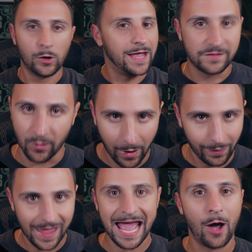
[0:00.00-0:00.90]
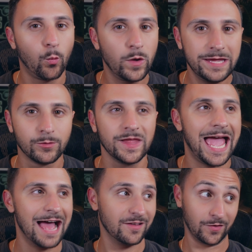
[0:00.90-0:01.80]
Okay, so unlike how Weebly
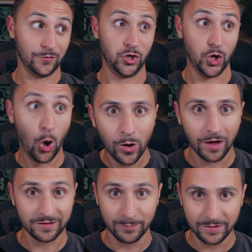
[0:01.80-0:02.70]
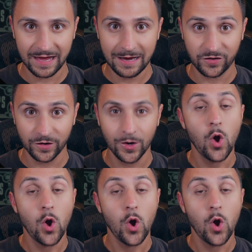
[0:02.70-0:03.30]
has no customization,